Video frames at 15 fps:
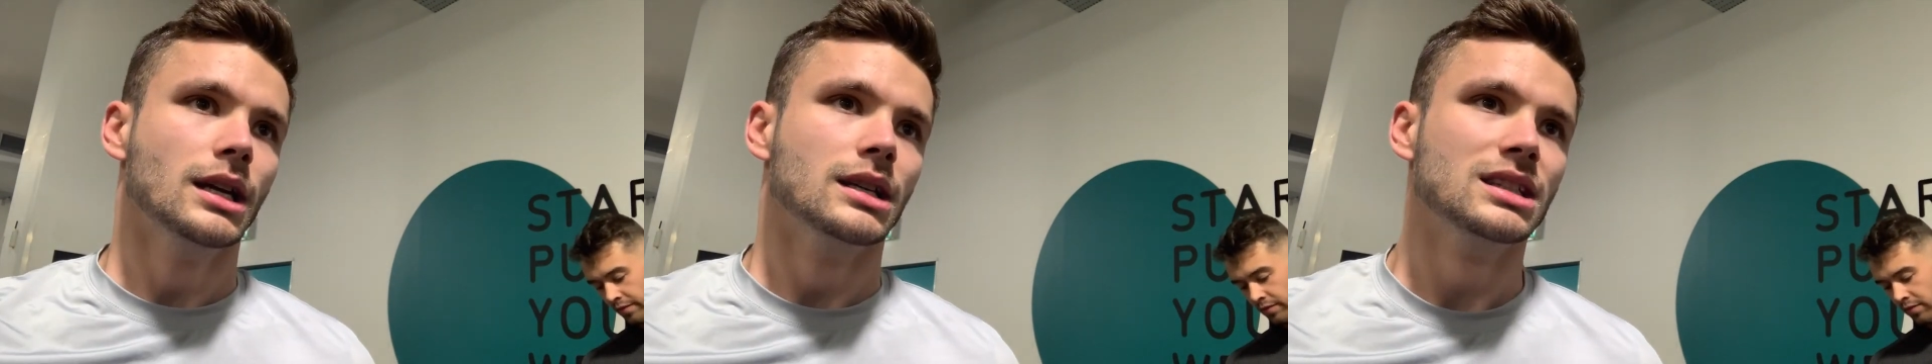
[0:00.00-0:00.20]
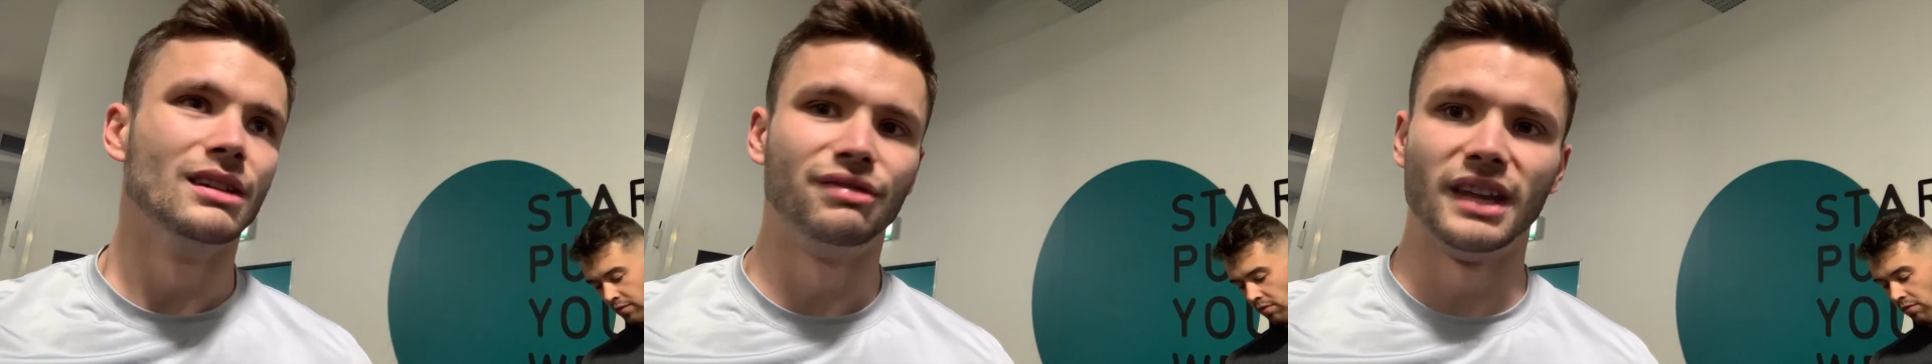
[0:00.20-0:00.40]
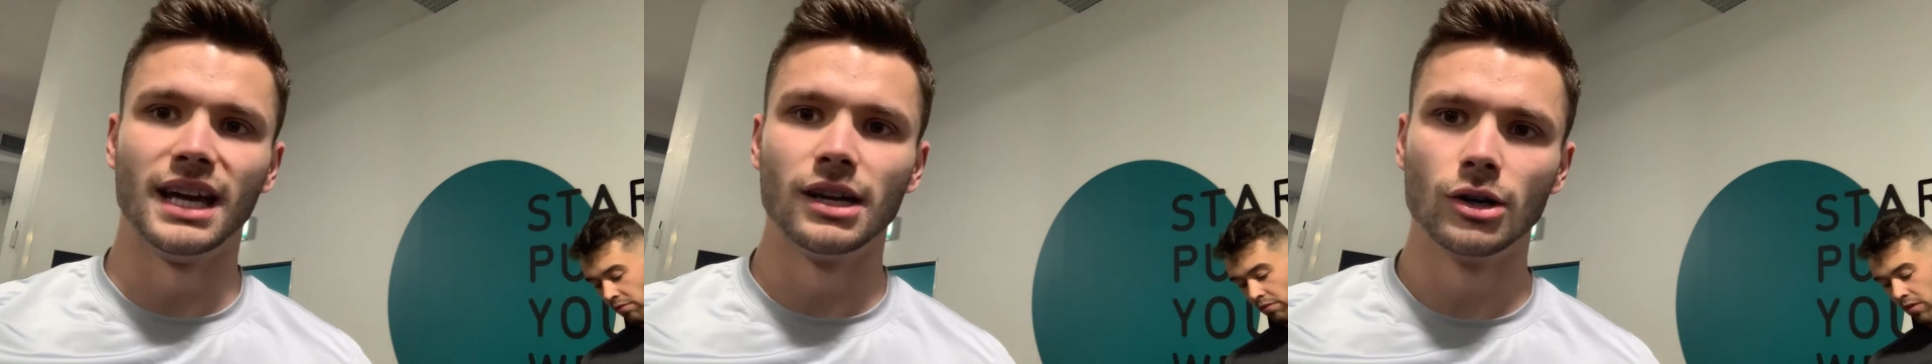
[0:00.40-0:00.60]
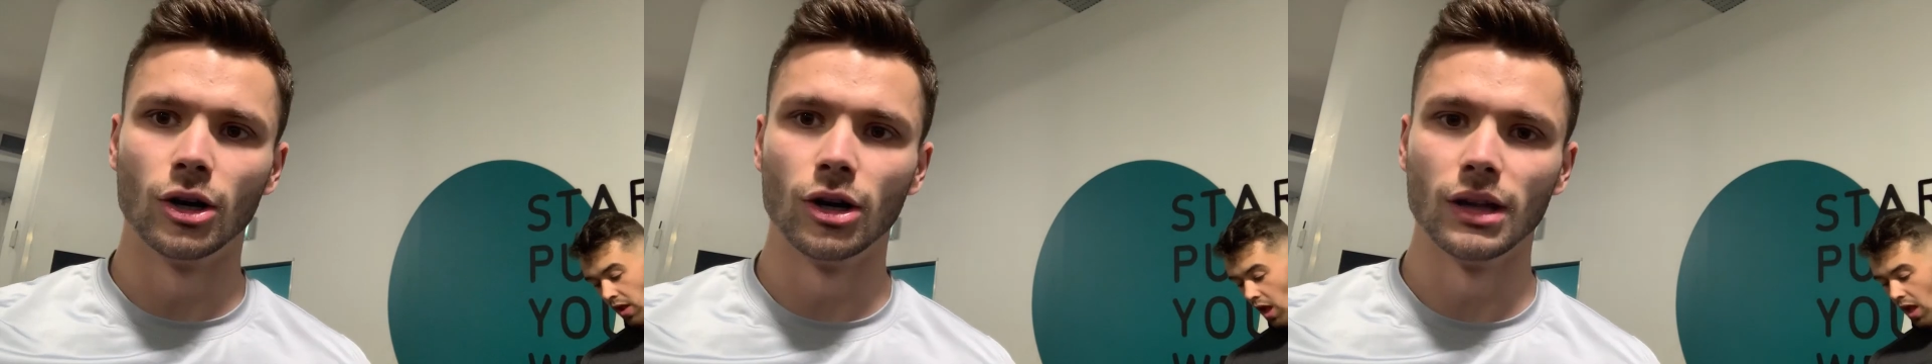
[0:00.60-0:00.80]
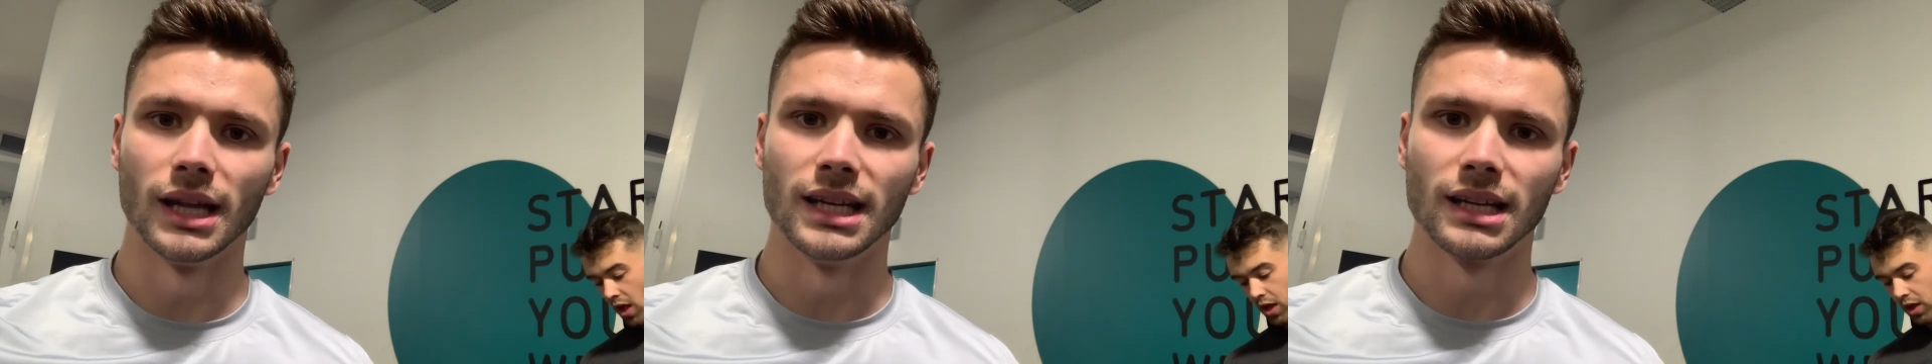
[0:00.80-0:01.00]
you've then
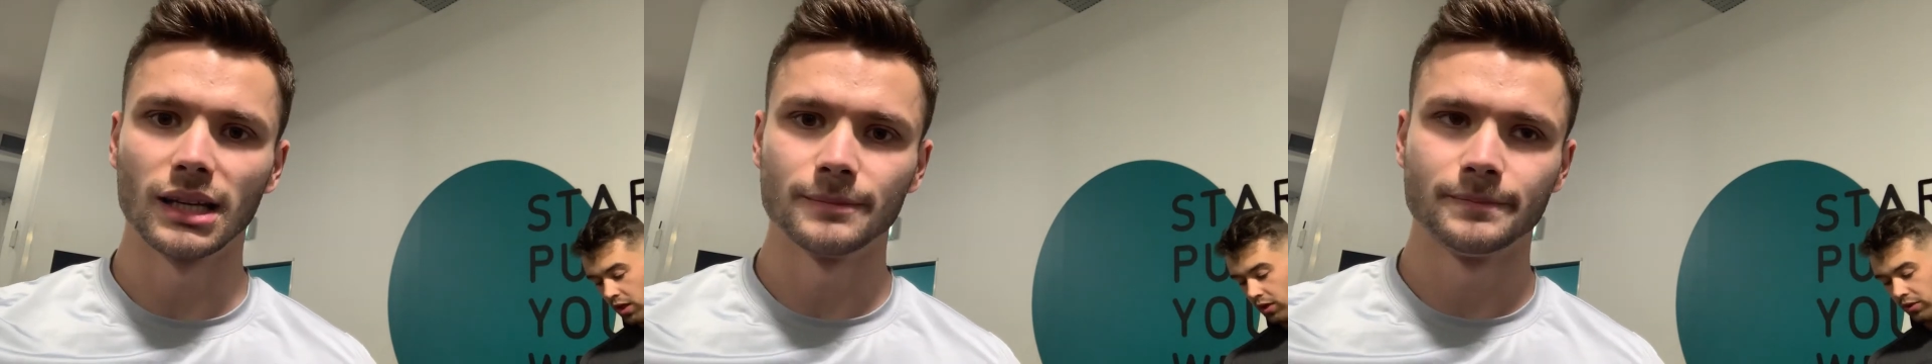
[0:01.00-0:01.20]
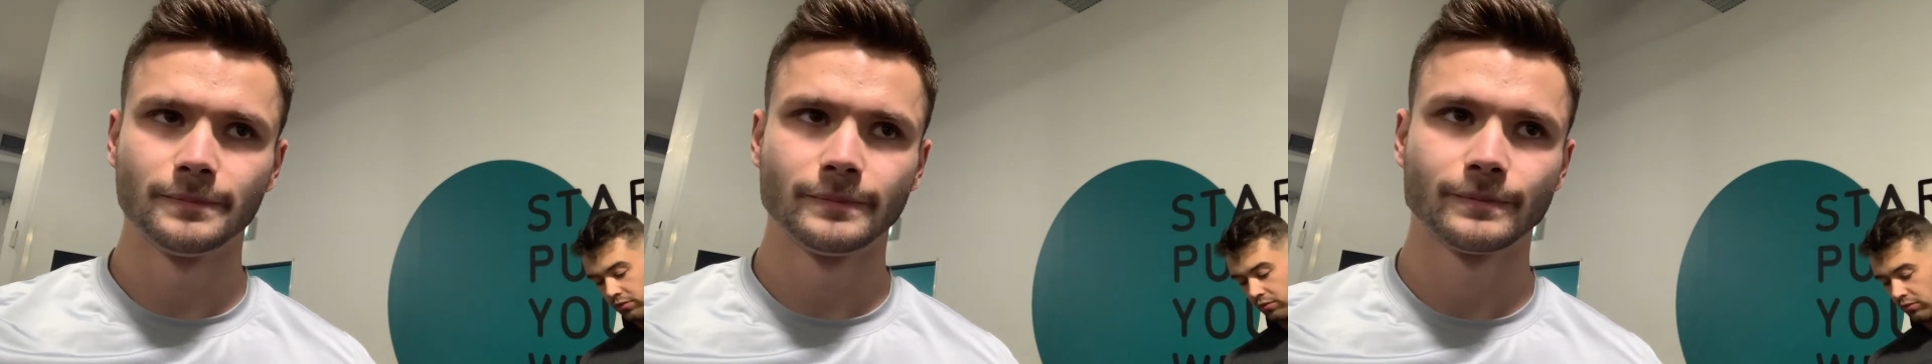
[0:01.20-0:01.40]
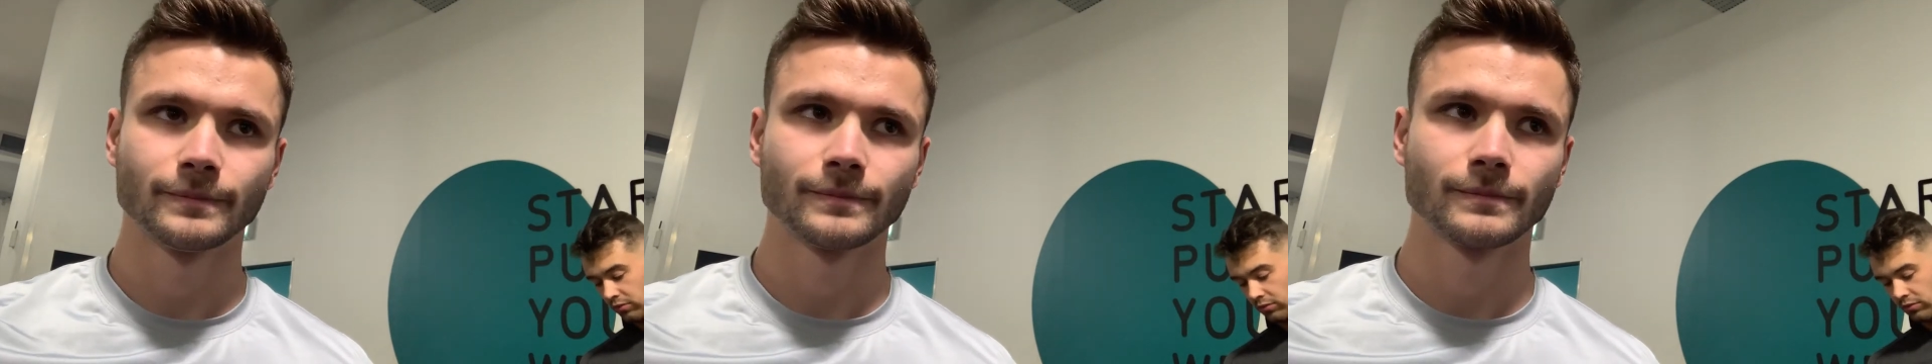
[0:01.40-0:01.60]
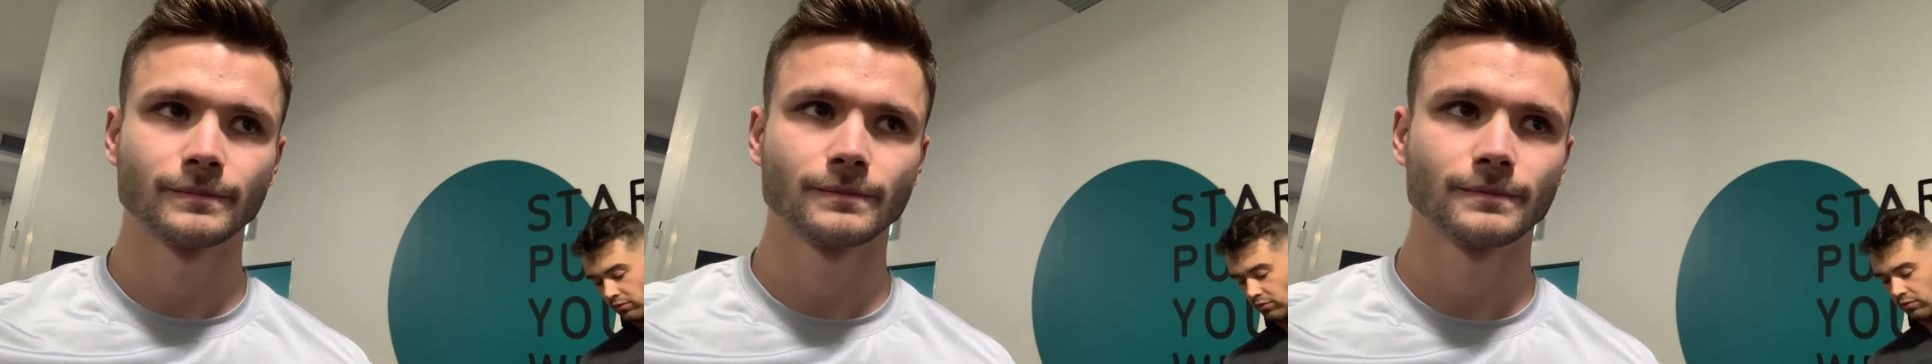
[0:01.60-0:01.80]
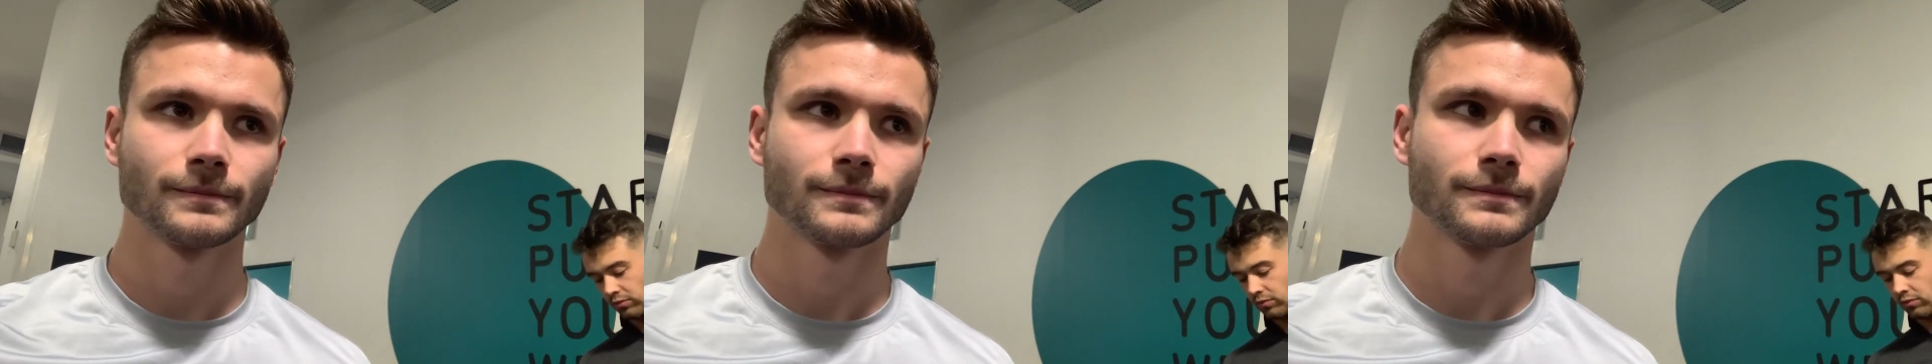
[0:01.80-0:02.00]
got
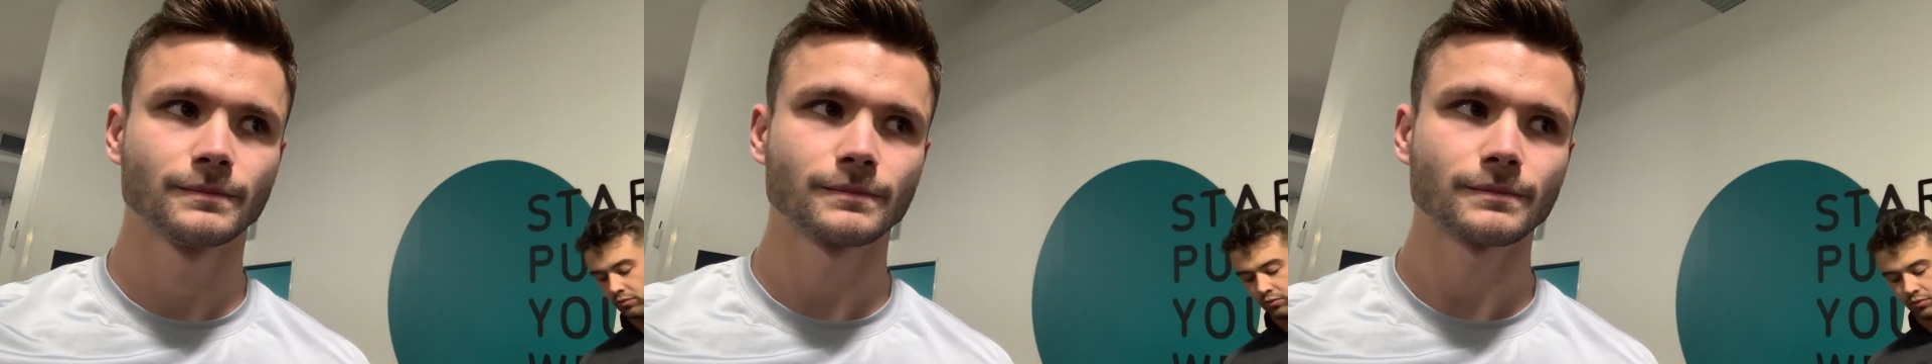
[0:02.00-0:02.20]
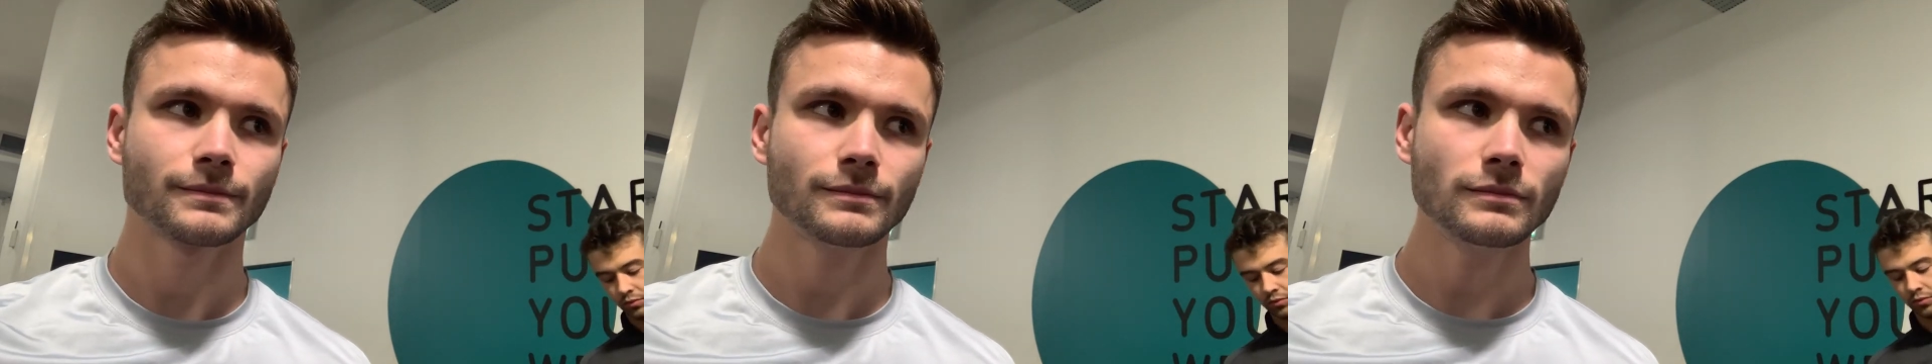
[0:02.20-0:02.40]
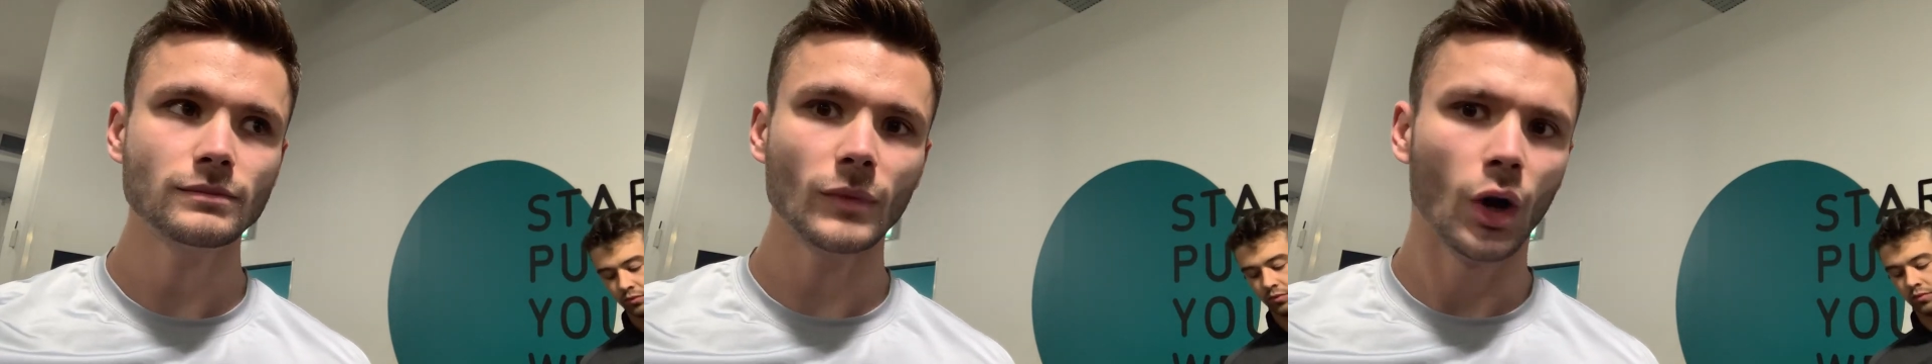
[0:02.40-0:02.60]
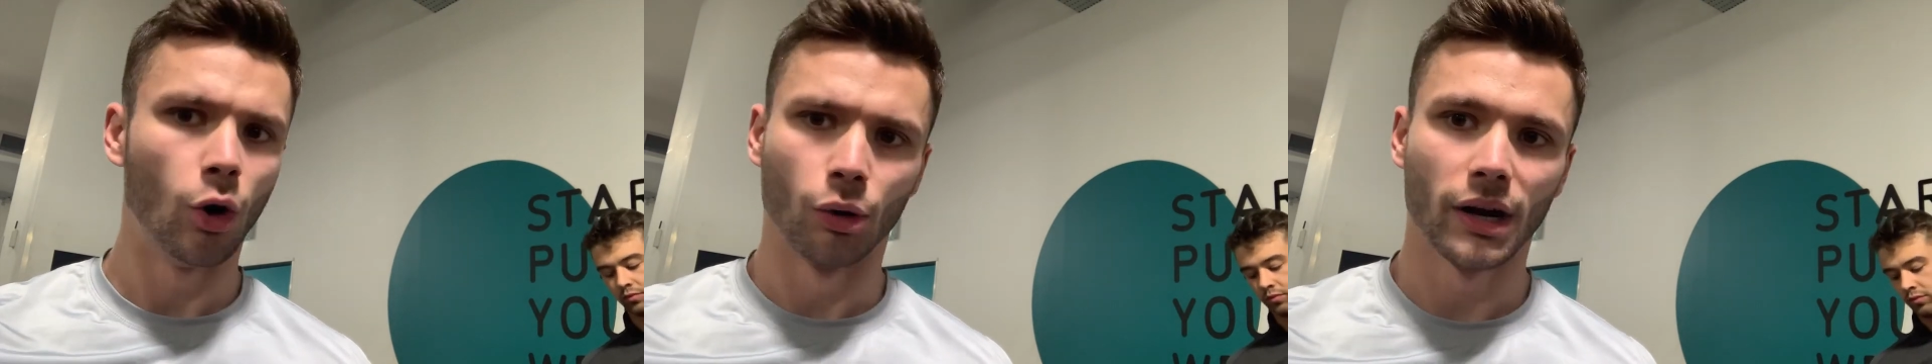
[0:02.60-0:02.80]
all